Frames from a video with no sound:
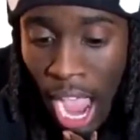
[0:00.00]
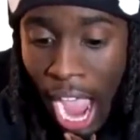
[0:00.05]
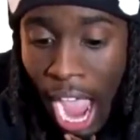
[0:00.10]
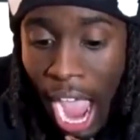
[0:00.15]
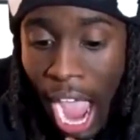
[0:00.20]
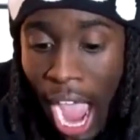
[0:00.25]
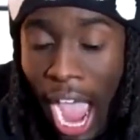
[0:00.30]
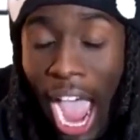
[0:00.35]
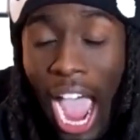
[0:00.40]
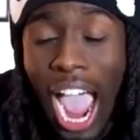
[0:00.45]

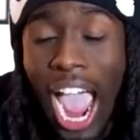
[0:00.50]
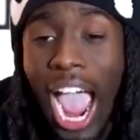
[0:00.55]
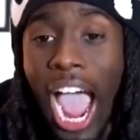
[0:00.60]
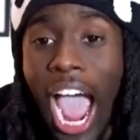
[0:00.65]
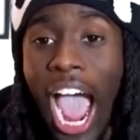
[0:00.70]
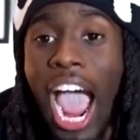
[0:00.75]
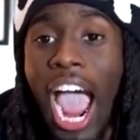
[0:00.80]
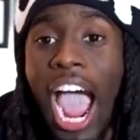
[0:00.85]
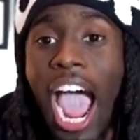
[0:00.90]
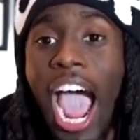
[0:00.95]

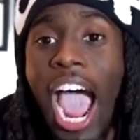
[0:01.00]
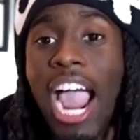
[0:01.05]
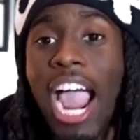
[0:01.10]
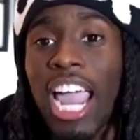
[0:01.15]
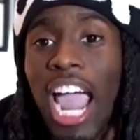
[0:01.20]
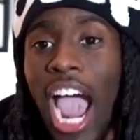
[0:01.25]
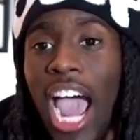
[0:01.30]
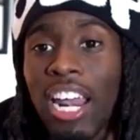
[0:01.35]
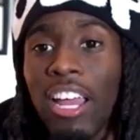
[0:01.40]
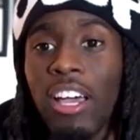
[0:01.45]

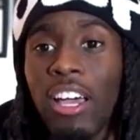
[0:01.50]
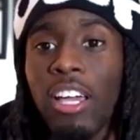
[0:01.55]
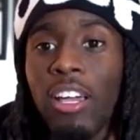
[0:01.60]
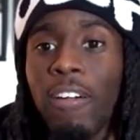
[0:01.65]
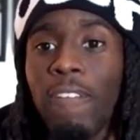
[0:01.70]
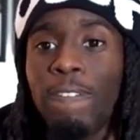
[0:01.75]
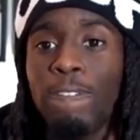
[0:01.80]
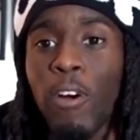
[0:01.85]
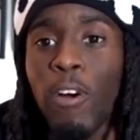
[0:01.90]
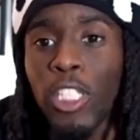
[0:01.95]

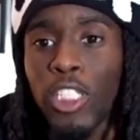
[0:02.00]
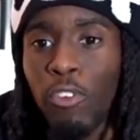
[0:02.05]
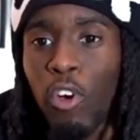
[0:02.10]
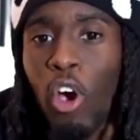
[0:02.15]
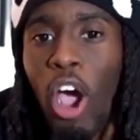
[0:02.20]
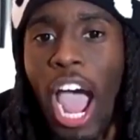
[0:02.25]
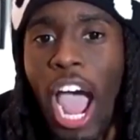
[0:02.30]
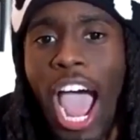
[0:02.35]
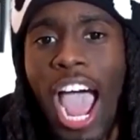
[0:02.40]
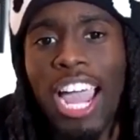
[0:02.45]

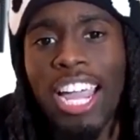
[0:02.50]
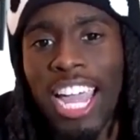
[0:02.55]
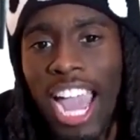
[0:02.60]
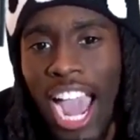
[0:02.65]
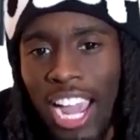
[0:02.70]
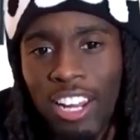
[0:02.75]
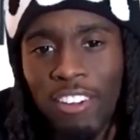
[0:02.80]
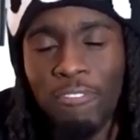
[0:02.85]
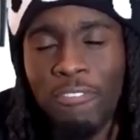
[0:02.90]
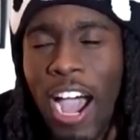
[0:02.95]
I kind
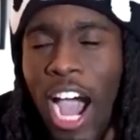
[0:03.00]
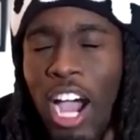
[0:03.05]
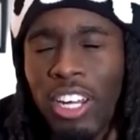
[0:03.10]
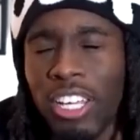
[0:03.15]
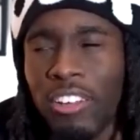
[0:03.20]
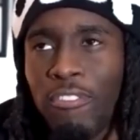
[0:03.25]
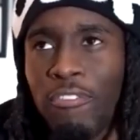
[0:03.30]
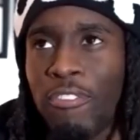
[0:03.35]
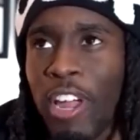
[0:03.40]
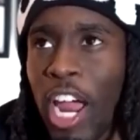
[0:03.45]
of found it
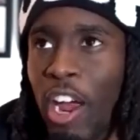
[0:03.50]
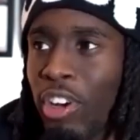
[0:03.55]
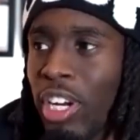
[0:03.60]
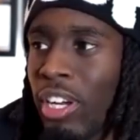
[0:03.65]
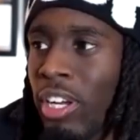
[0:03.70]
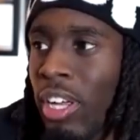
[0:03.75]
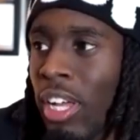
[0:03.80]
very,